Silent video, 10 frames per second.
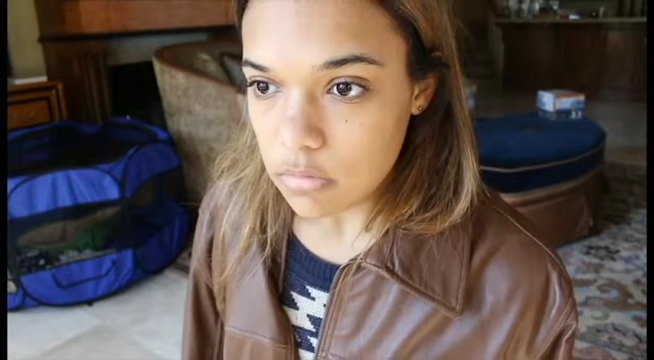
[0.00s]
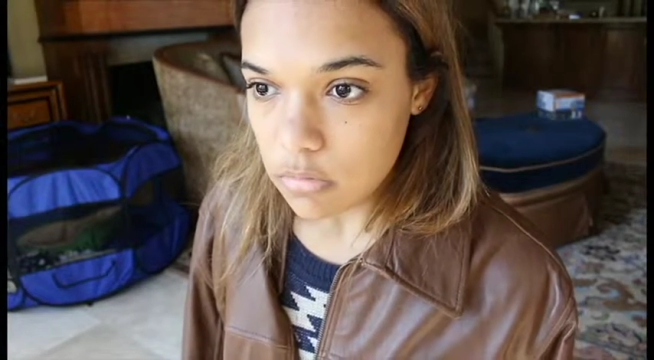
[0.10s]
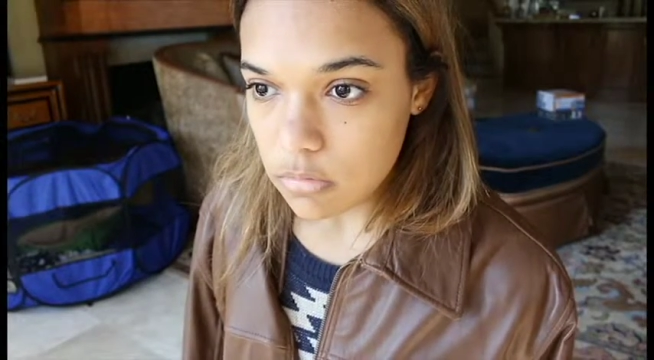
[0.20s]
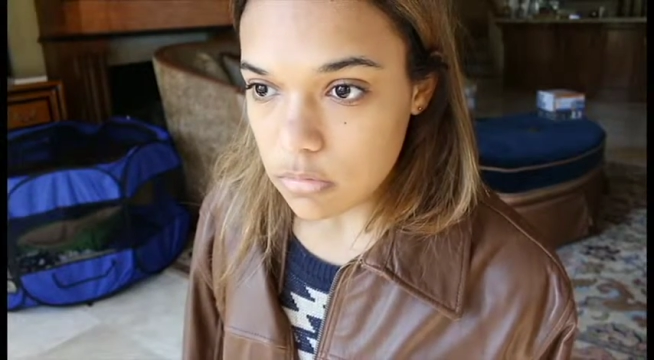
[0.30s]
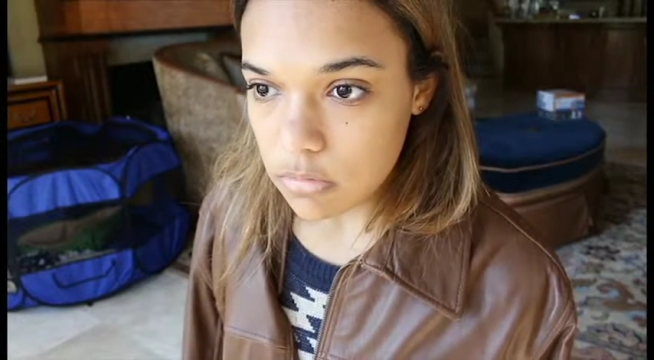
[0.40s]

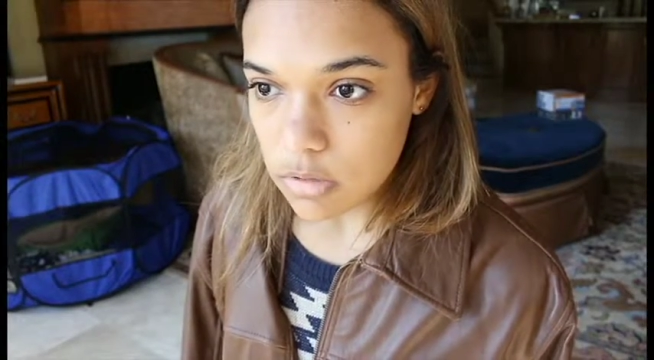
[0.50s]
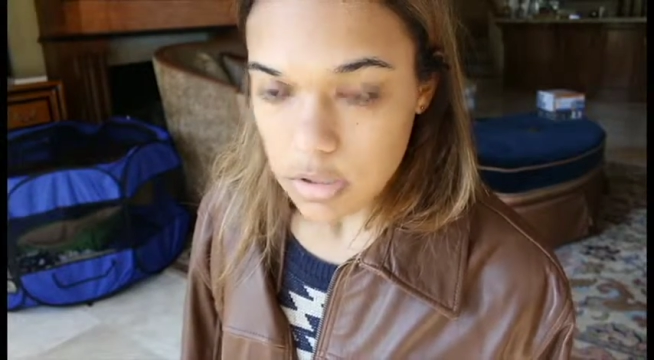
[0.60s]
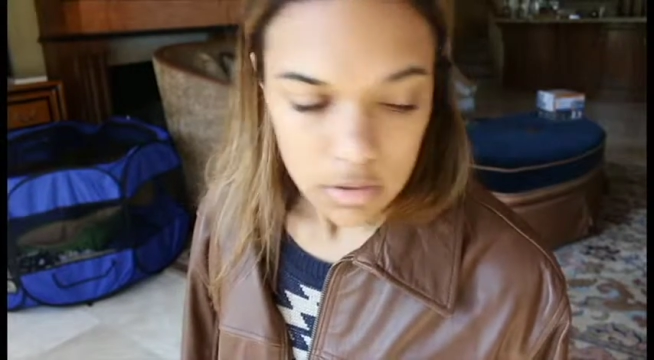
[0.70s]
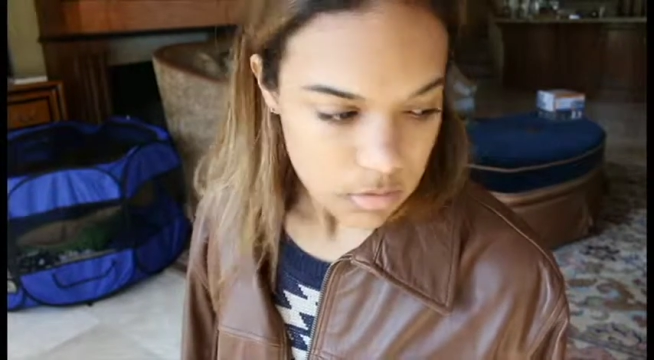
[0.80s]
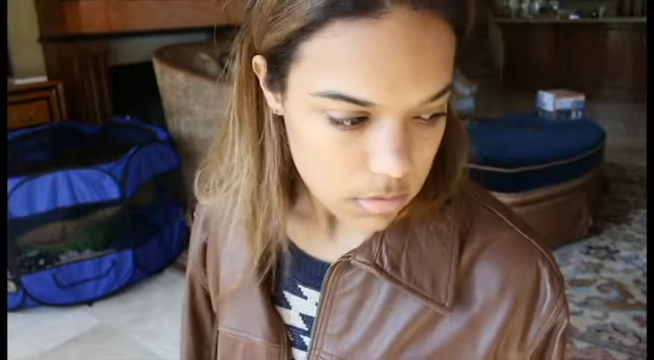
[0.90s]
what
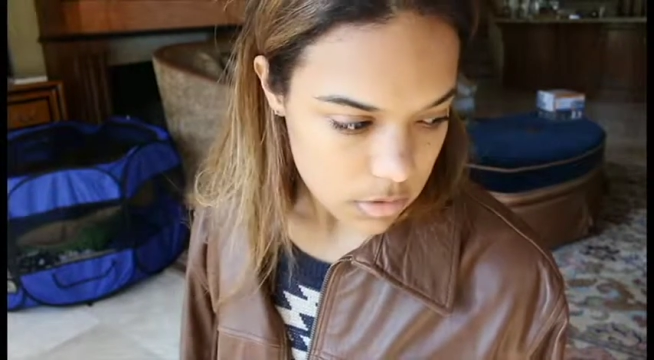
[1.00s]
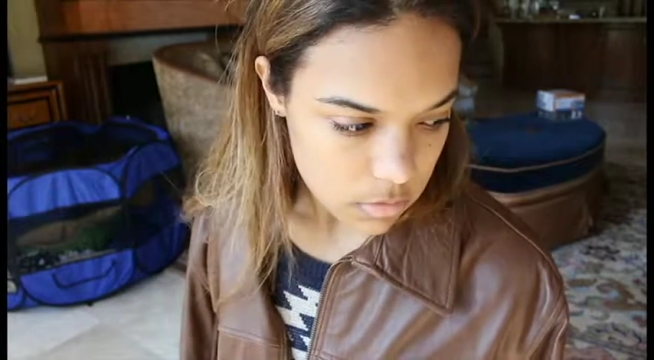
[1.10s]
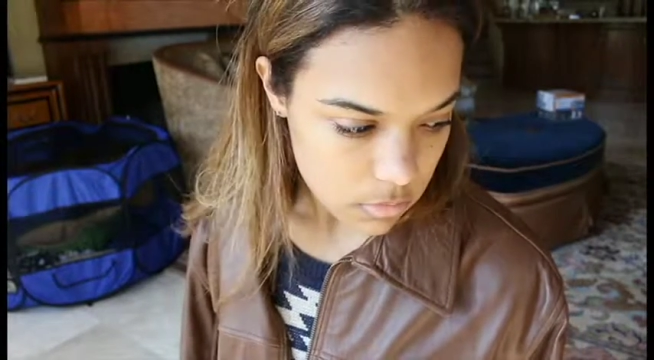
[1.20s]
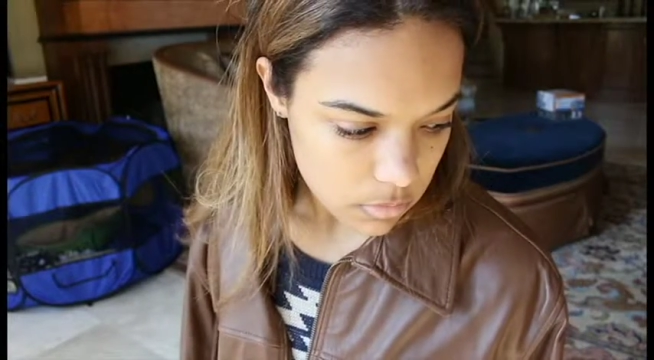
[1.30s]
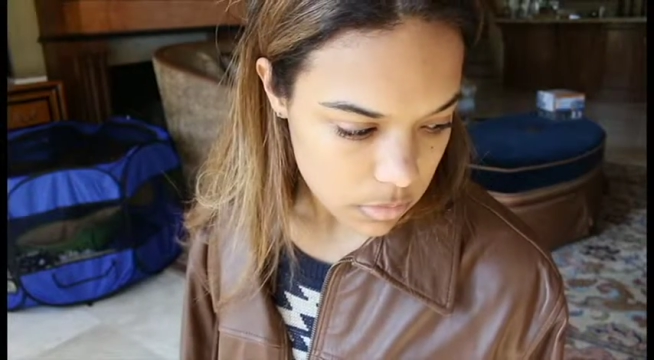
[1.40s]

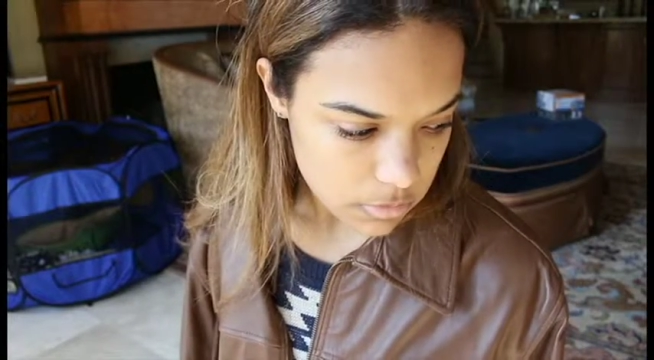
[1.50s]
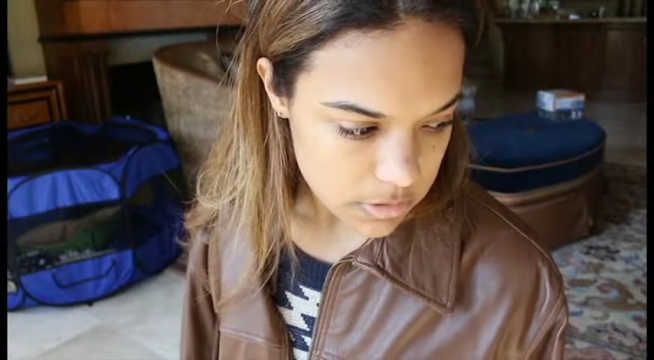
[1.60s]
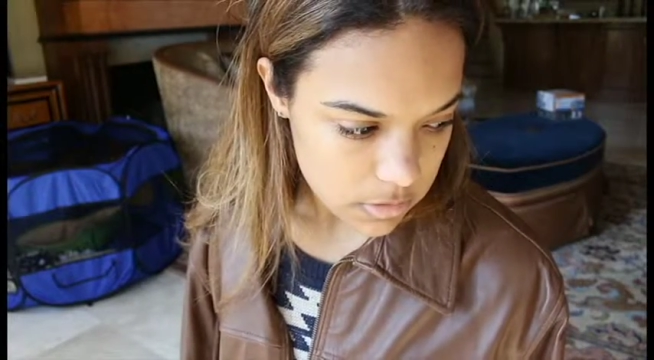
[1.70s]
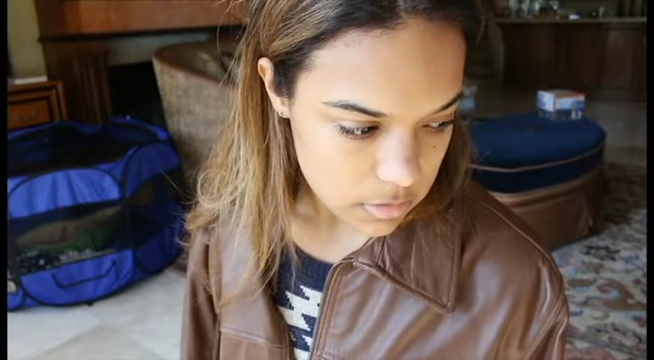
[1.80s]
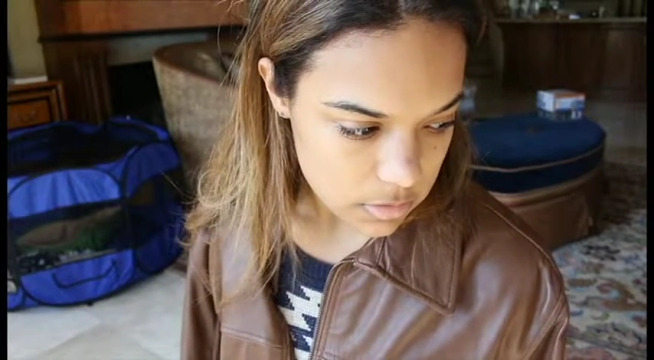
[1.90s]
was
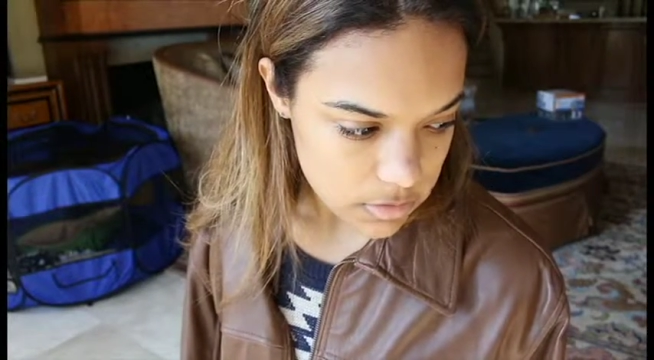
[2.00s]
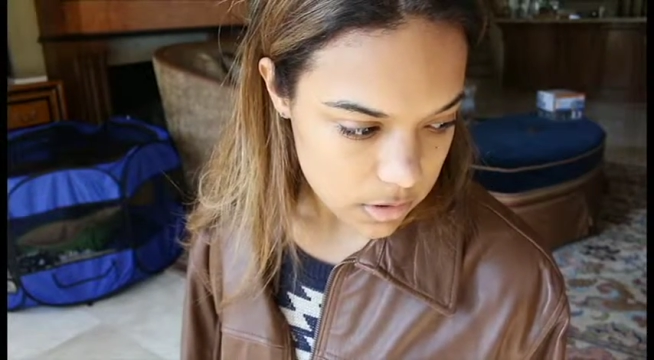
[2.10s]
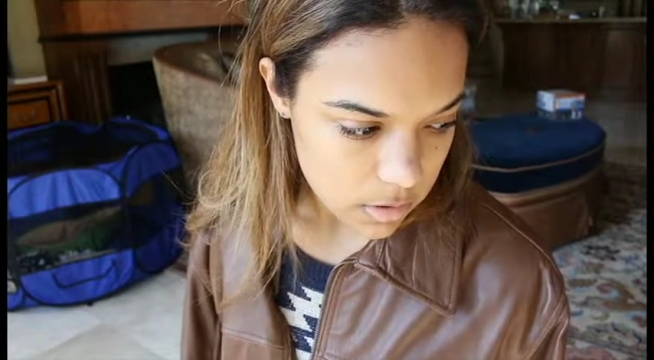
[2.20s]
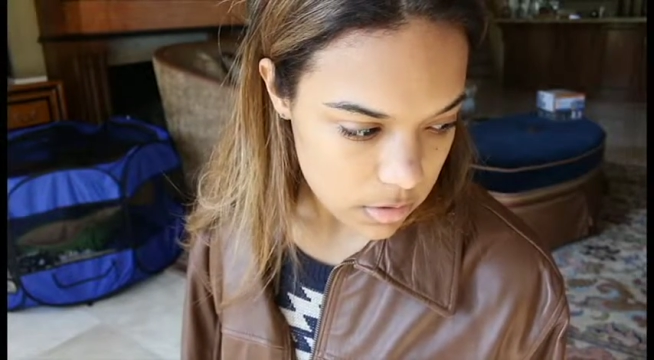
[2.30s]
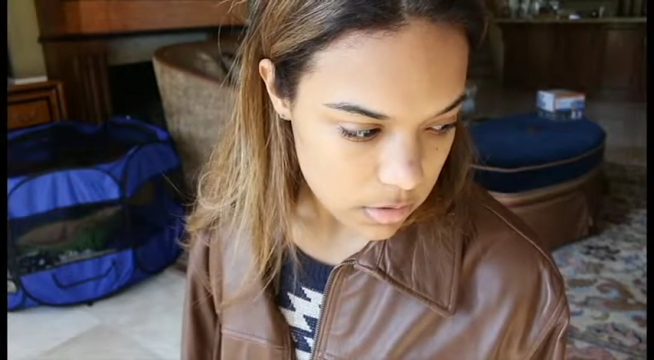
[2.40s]
I going to
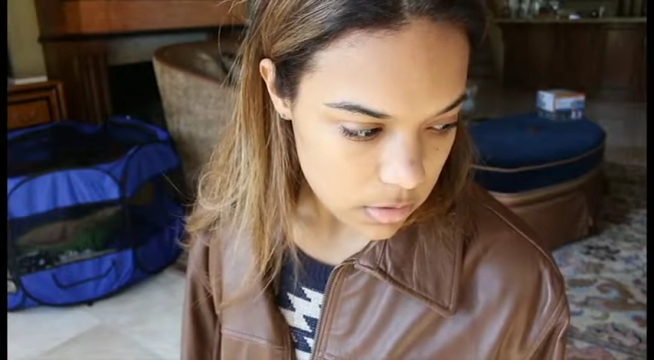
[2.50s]
say?